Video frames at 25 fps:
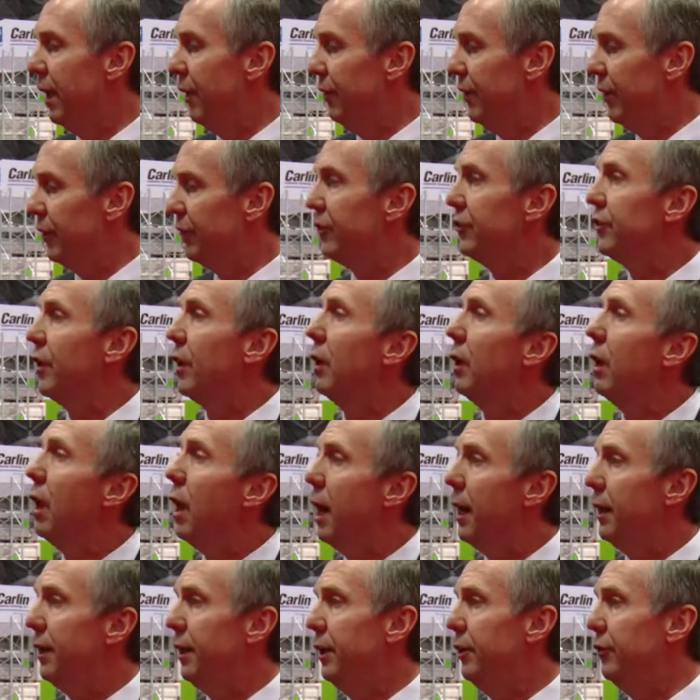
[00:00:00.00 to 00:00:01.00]
this is a
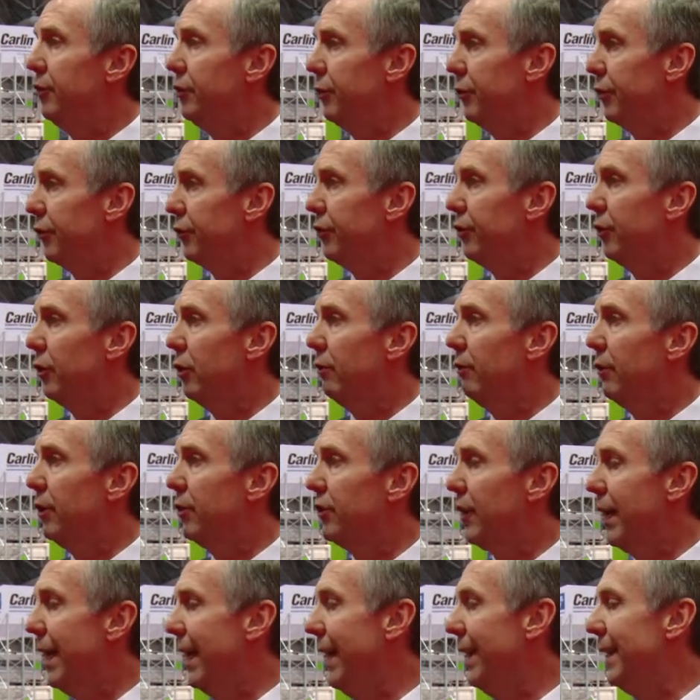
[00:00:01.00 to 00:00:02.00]
lot easier to
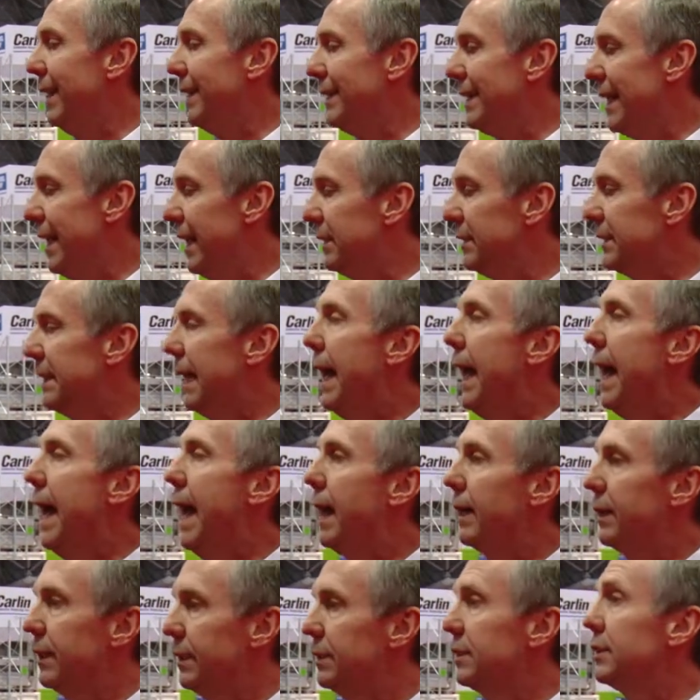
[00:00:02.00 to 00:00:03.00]
service, and it tends to
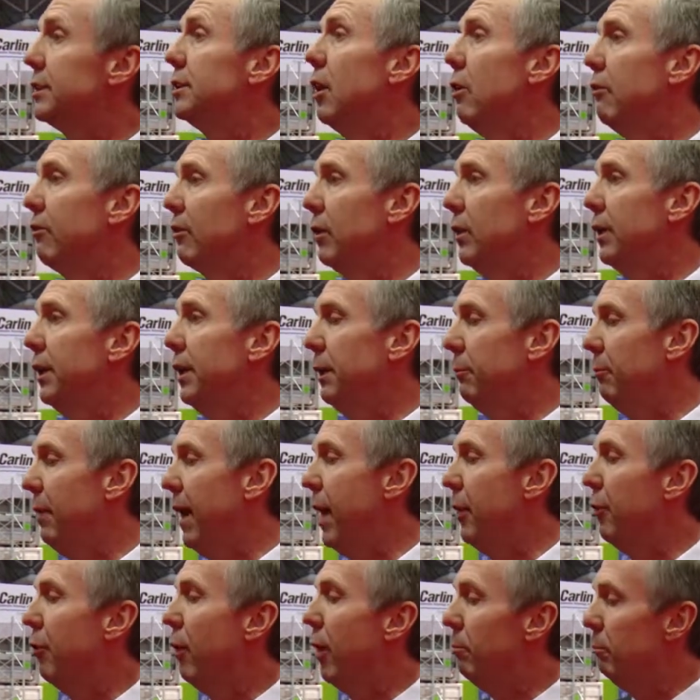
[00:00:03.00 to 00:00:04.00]
act in a self-cleaning
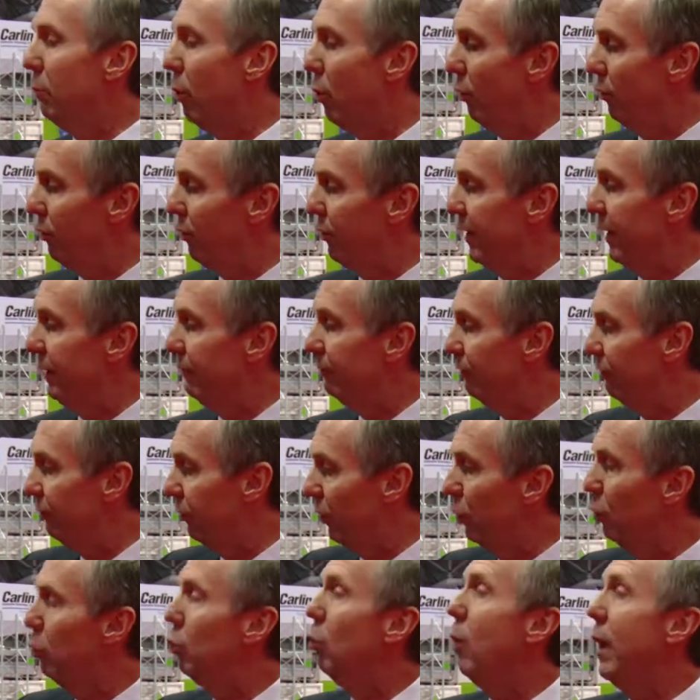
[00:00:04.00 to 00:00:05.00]
manner on both the
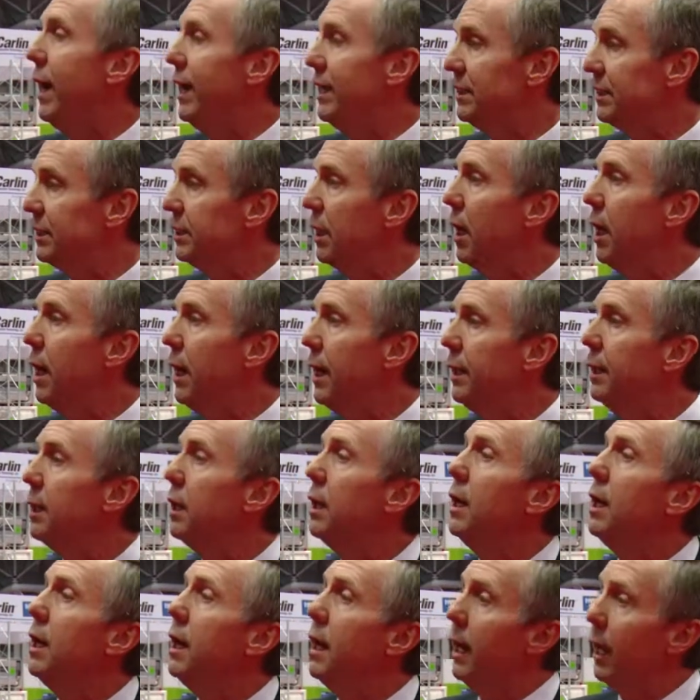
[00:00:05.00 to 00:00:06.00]
flue-way side
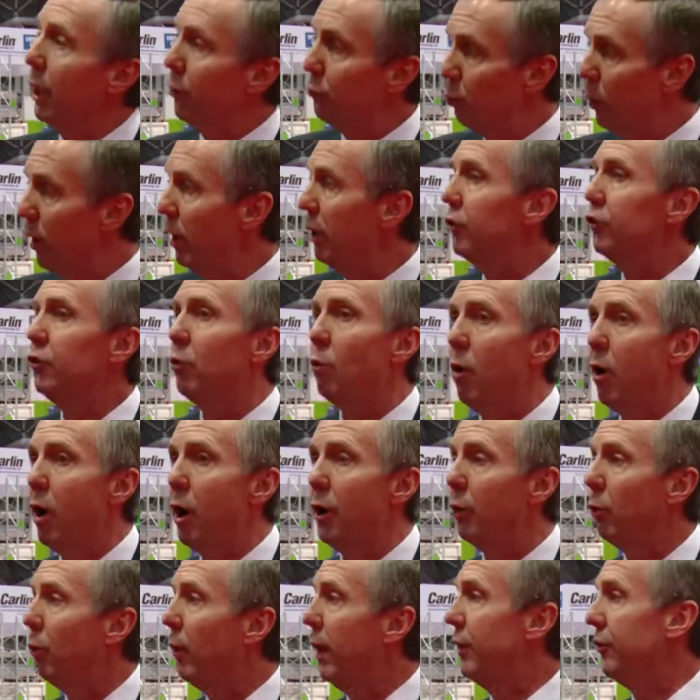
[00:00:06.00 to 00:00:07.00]
as well as the
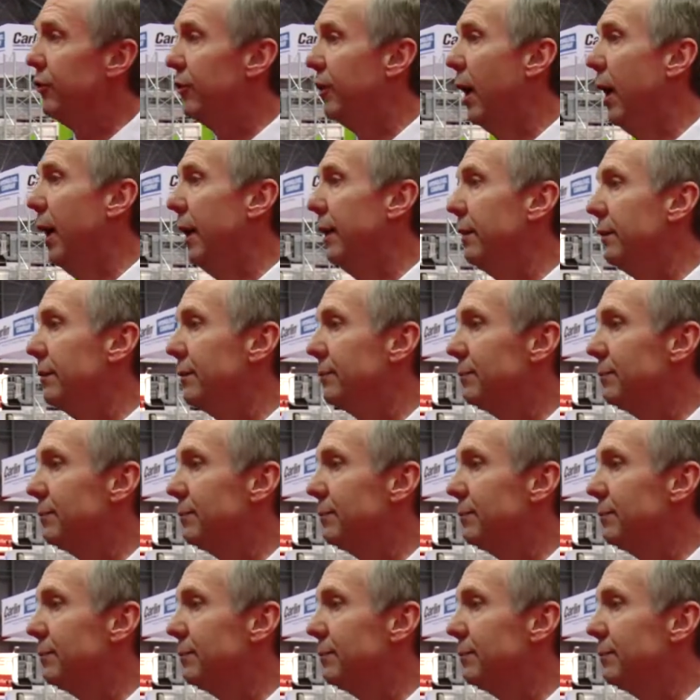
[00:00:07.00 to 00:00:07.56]
waterway side.